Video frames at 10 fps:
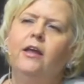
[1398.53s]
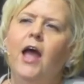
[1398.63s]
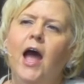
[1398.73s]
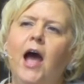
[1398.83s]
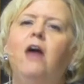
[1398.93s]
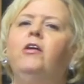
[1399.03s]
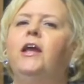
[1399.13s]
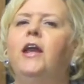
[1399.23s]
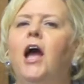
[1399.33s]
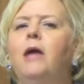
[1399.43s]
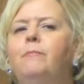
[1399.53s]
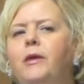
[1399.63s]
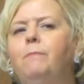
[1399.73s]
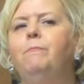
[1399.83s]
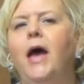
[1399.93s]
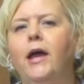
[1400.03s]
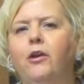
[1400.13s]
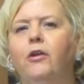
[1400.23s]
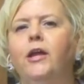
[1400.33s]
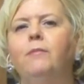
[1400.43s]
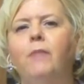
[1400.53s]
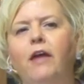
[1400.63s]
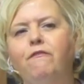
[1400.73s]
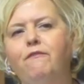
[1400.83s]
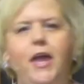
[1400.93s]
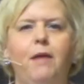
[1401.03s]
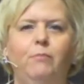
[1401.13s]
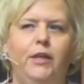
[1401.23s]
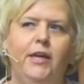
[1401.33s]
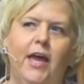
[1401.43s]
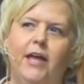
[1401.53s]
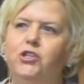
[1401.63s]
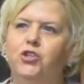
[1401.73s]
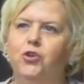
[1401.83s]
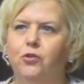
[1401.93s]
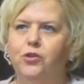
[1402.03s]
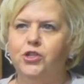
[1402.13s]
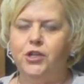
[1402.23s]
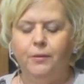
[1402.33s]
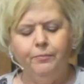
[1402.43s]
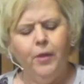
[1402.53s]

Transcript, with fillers: how can I be better in my family at church?